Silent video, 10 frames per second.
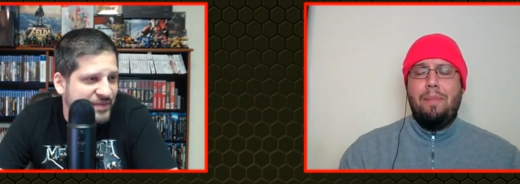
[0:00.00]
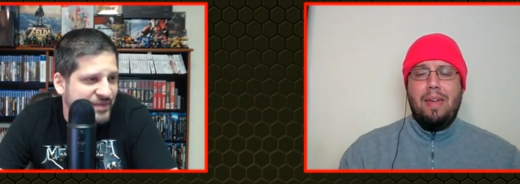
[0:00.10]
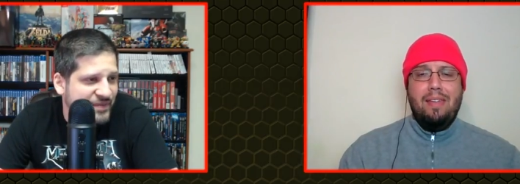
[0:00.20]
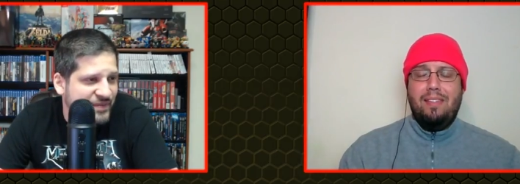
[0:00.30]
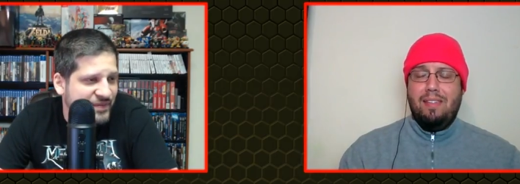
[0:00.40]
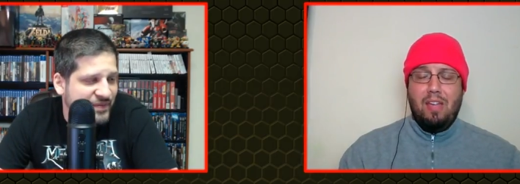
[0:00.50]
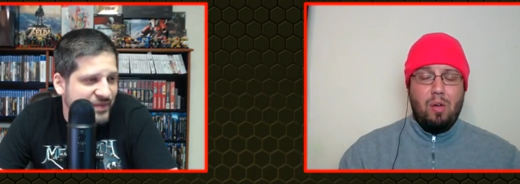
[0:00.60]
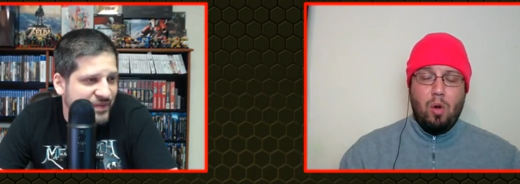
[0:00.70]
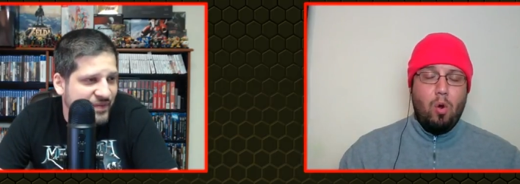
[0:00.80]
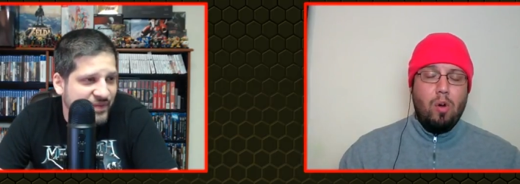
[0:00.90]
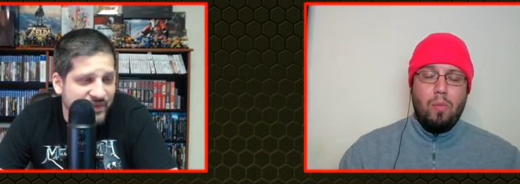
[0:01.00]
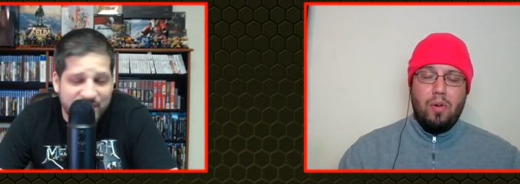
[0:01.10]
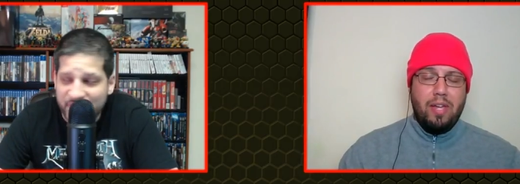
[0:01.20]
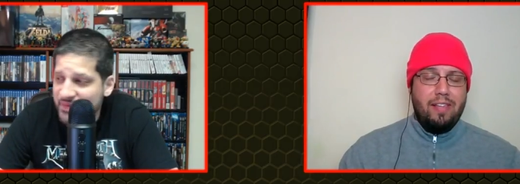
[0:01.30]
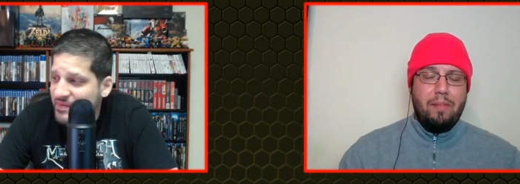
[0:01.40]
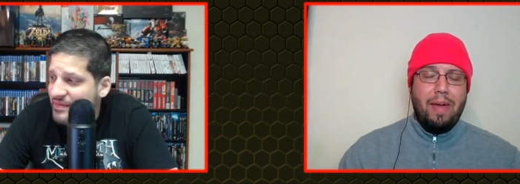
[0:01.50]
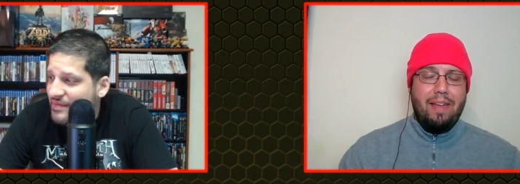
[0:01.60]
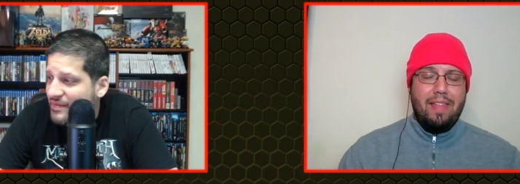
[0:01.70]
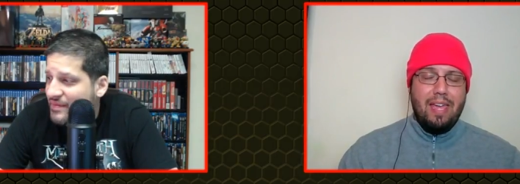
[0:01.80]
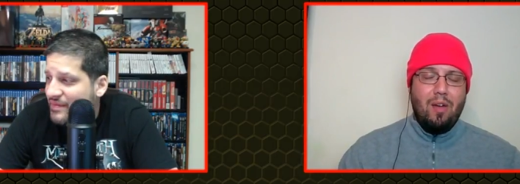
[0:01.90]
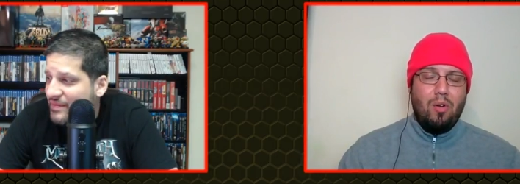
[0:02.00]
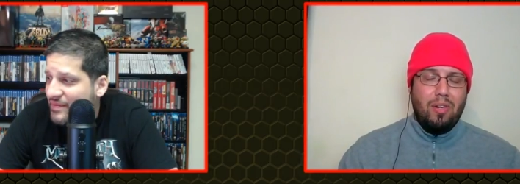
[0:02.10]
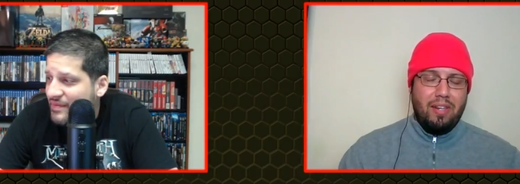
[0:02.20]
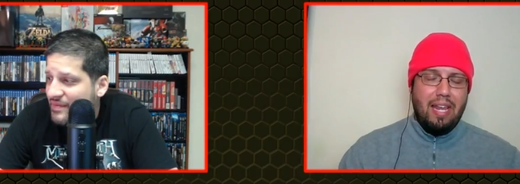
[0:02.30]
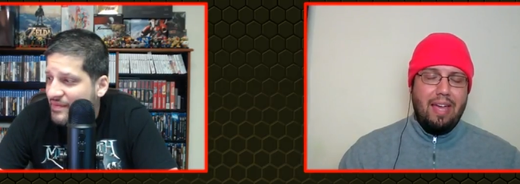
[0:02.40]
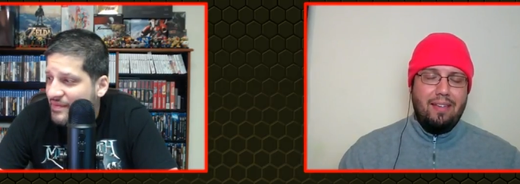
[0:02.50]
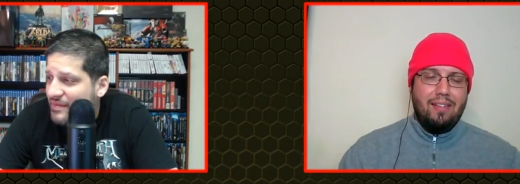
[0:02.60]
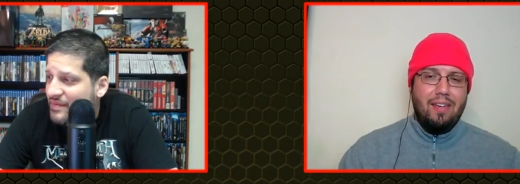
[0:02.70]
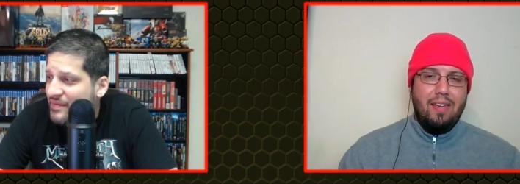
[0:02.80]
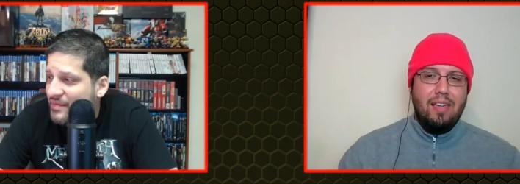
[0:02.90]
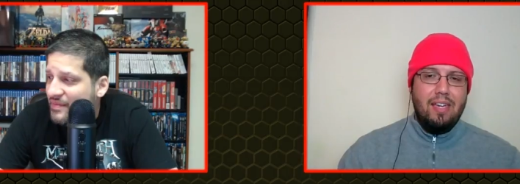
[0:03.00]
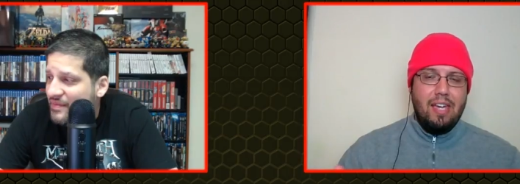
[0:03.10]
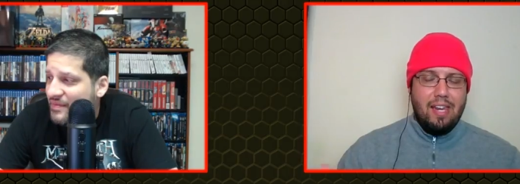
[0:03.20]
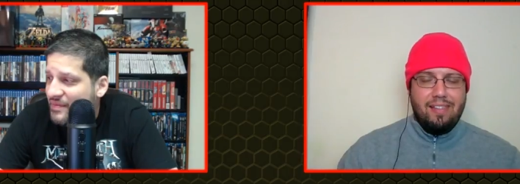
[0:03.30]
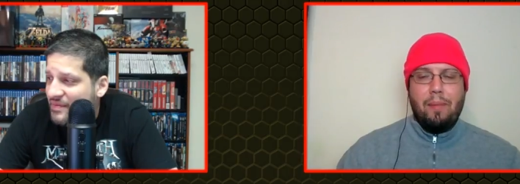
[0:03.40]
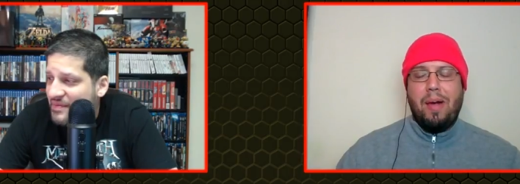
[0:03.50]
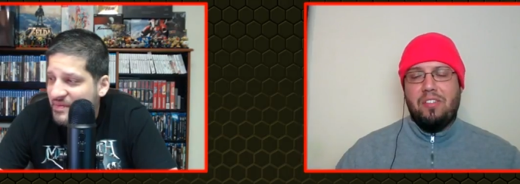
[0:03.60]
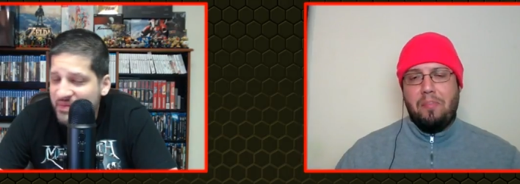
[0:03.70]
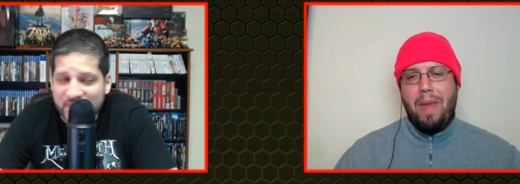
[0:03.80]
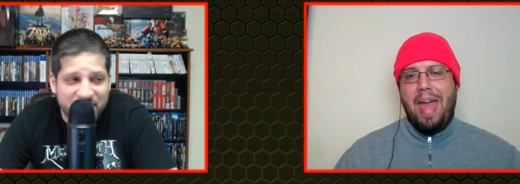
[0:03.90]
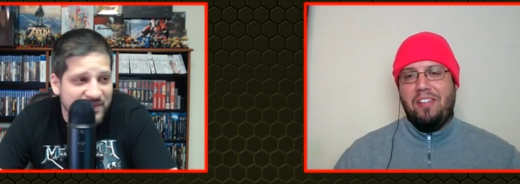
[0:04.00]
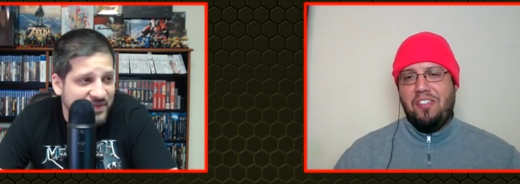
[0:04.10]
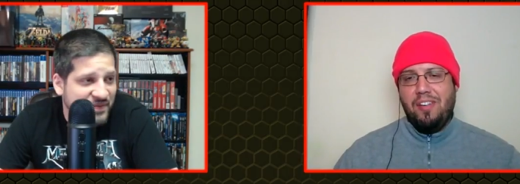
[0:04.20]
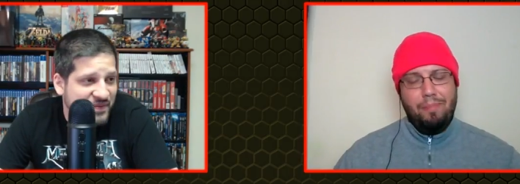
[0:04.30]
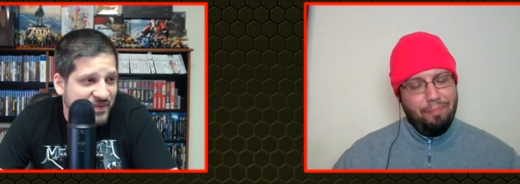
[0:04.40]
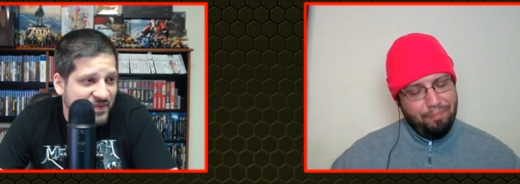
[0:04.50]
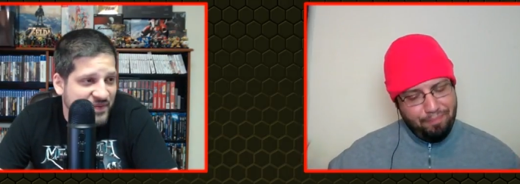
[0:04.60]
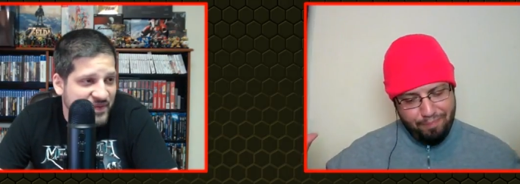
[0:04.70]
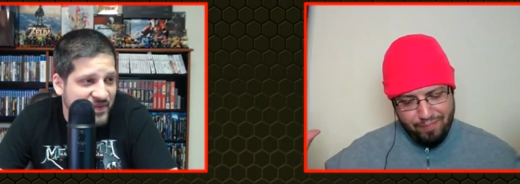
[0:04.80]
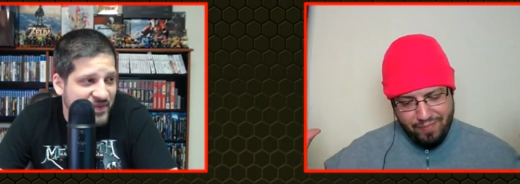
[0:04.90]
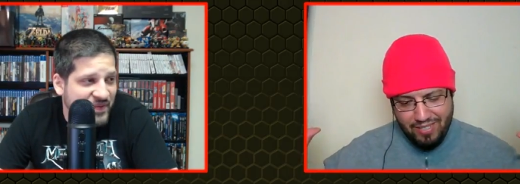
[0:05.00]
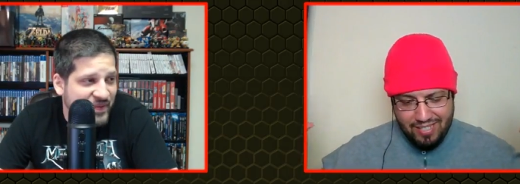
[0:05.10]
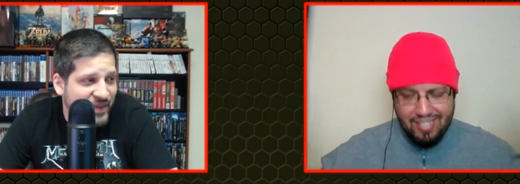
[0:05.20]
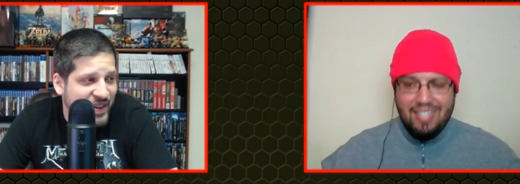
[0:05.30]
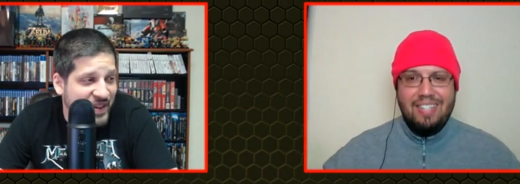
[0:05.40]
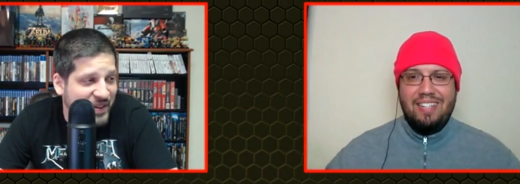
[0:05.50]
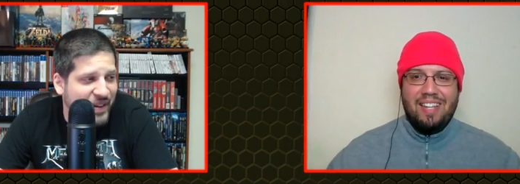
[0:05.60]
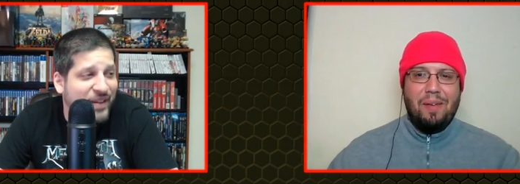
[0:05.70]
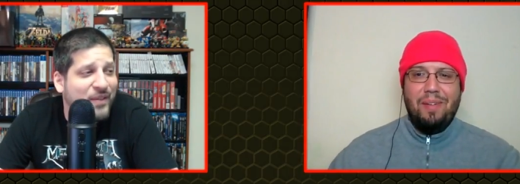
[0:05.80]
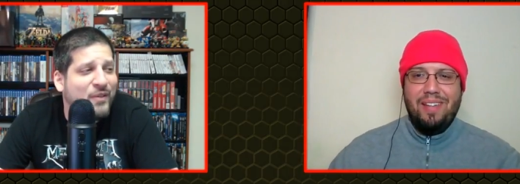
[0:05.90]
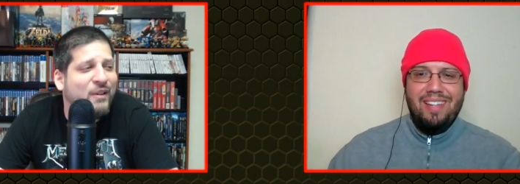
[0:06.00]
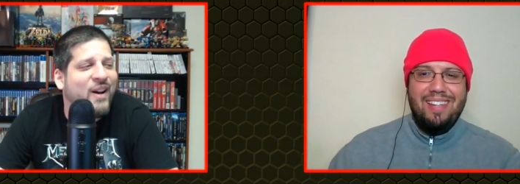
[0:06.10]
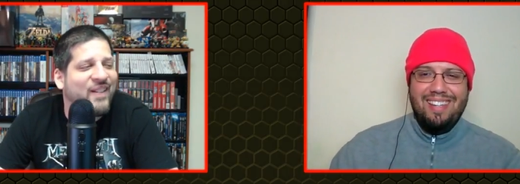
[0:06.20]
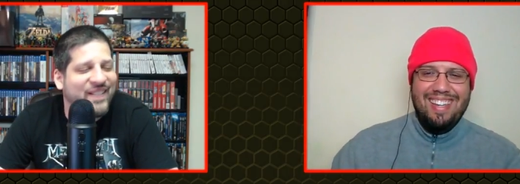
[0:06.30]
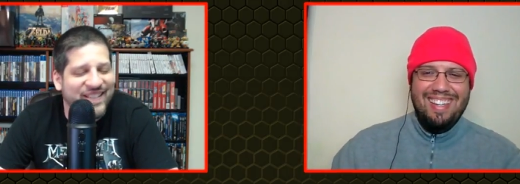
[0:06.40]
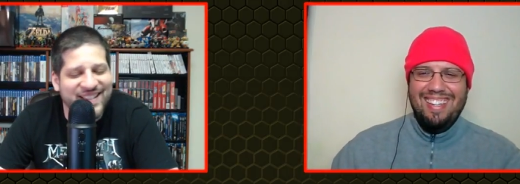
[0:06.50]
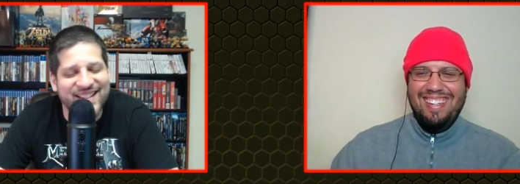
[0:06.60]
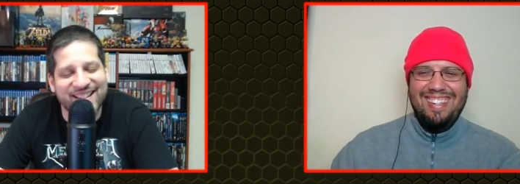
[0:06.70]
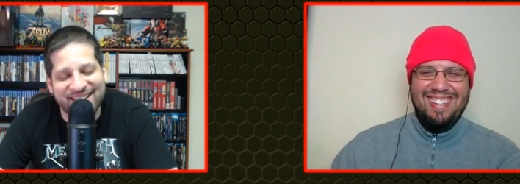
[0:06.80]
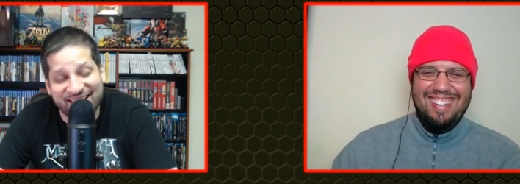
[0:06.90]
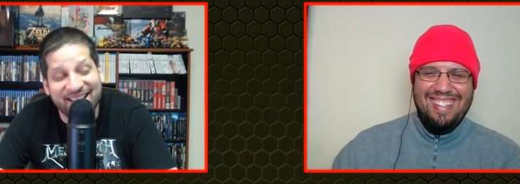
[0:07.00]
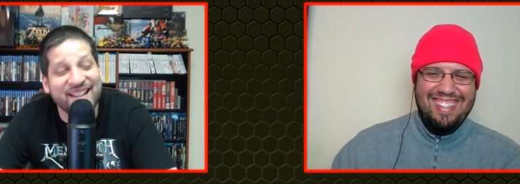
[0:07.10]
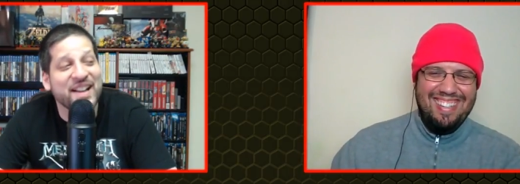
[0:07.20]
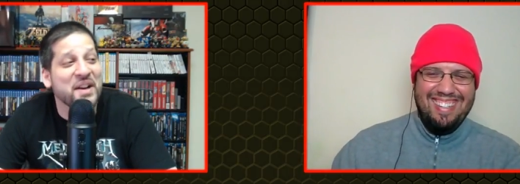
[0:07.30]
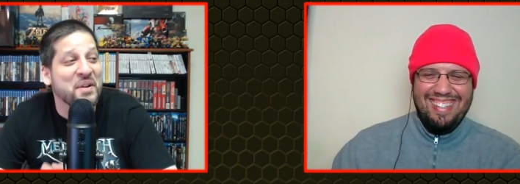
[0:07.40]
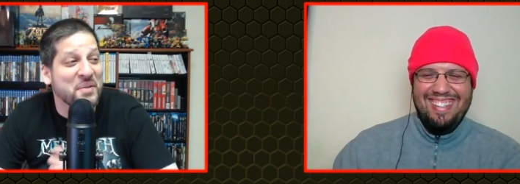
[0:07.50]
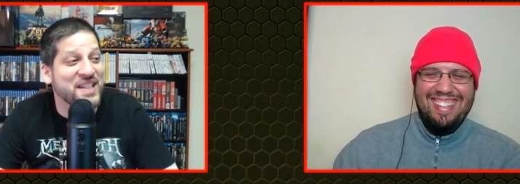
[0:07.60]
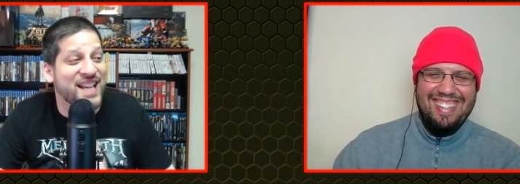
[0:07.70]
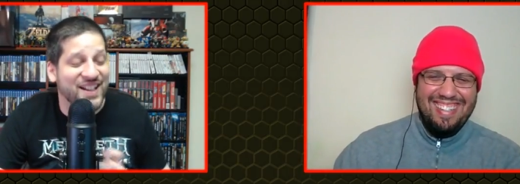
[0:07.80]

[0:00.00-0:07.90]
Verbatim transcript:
Speaker 1: Hype is horrible. It is a bad thing unless it is about Smash.
Speaker 2: Well, we shall